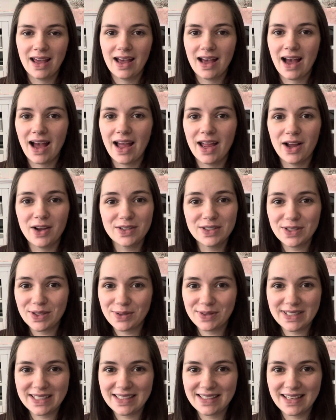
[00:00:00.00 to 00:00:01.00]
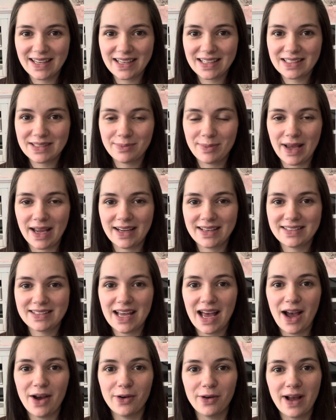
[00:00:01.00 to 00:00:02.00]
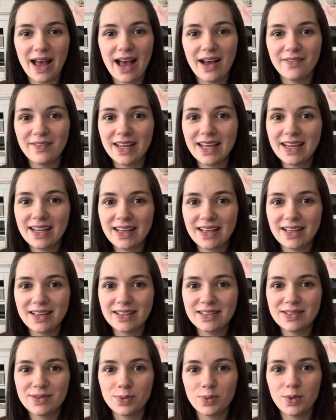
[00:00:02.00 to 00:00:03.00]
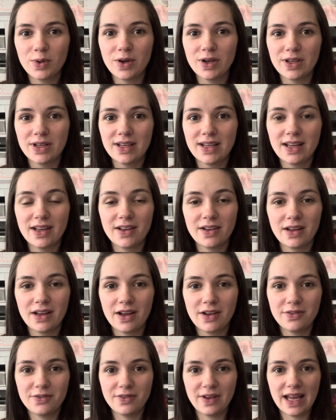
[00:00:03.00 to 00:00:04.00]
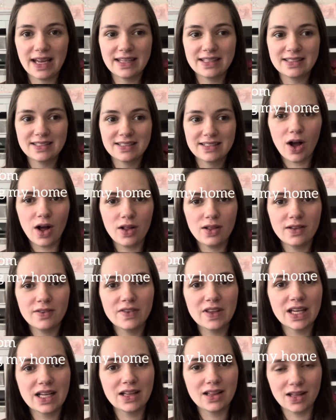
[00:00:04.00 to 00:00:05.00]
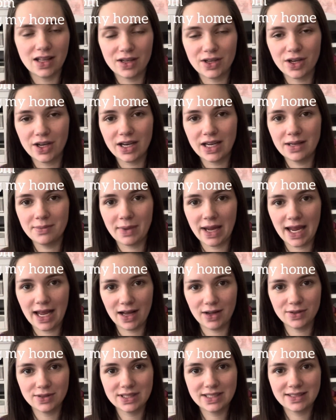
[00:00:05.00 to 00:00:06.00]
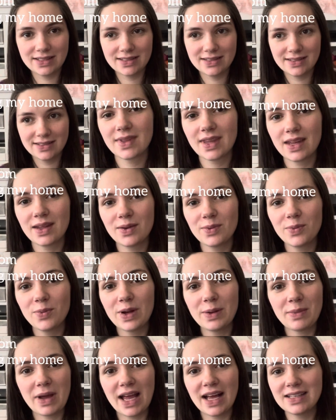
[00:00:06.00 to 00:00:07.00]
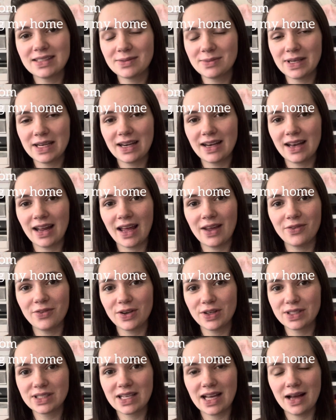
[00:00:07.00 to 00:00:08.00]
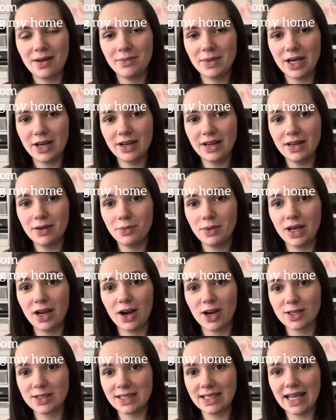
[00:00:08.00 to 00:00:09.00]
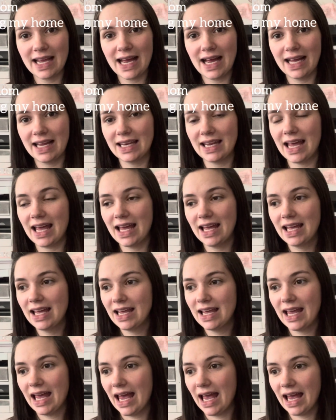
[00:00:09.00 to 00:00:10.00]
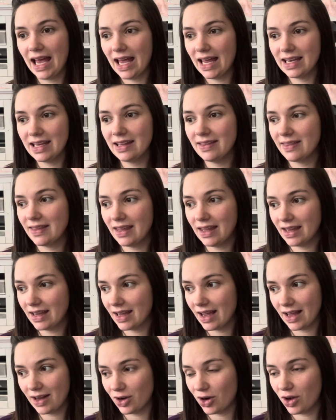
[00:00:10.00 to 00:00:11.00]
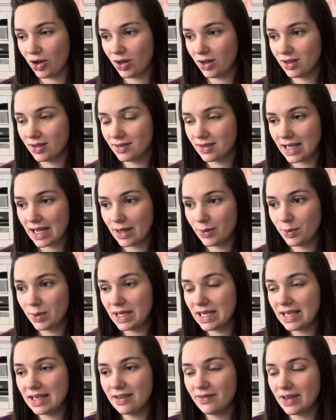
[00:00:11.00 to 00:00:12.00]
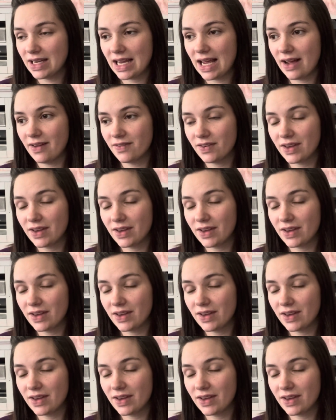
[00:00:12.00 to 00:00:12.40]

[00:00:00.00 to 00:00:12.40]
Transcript: I also didn't expect how having kids would affect all of the clutter in my house. When my husband and I first got married, we hardly had anything at all. We didn't even have